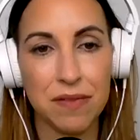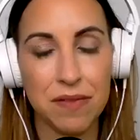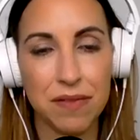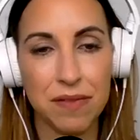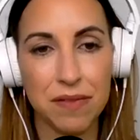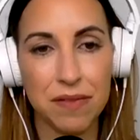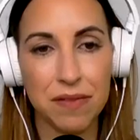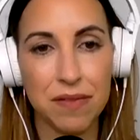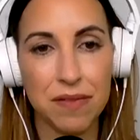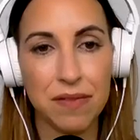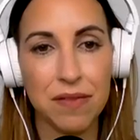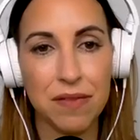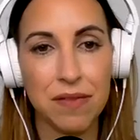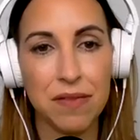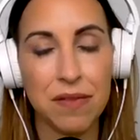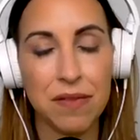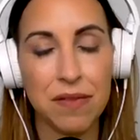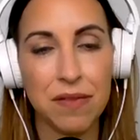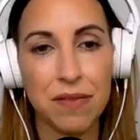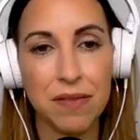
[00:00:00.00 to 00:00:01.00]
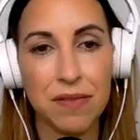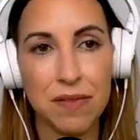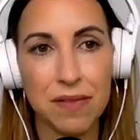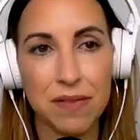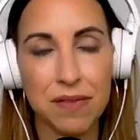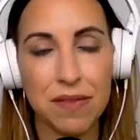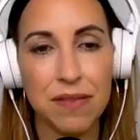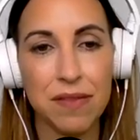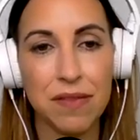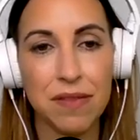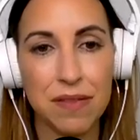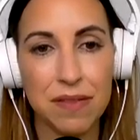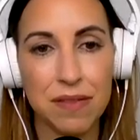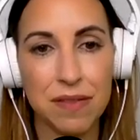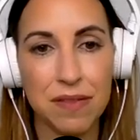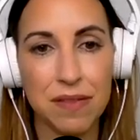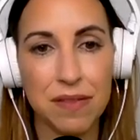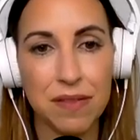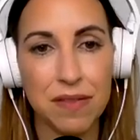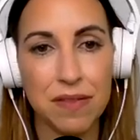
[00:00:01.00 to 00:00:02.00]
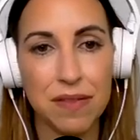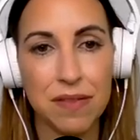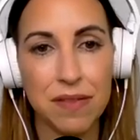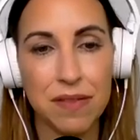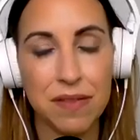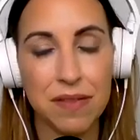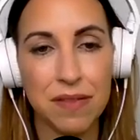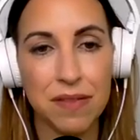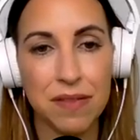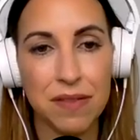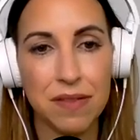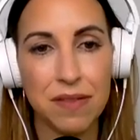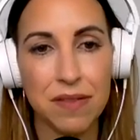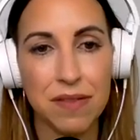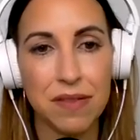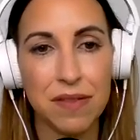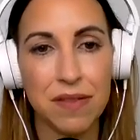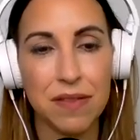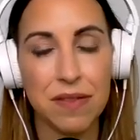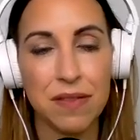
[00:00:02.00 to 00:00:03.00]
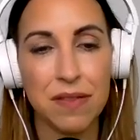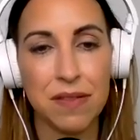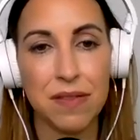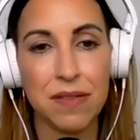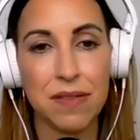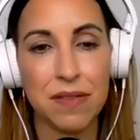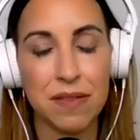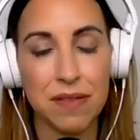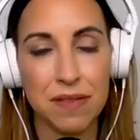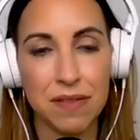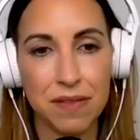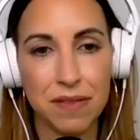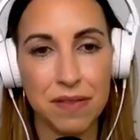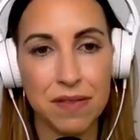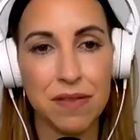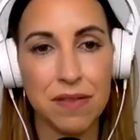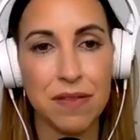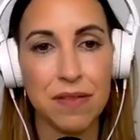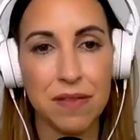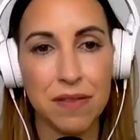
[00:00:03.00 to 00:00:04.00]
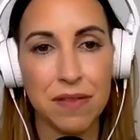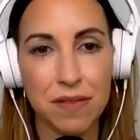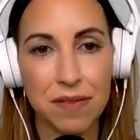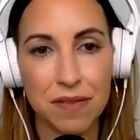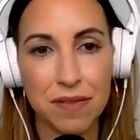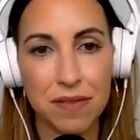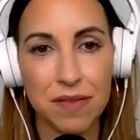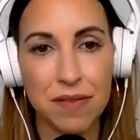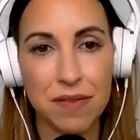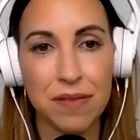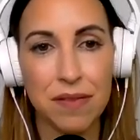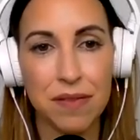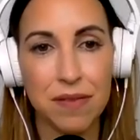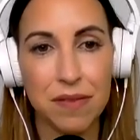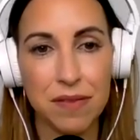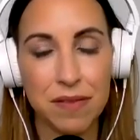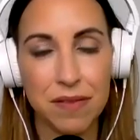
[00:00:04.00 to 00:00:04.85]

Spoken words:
This person isn't speaking.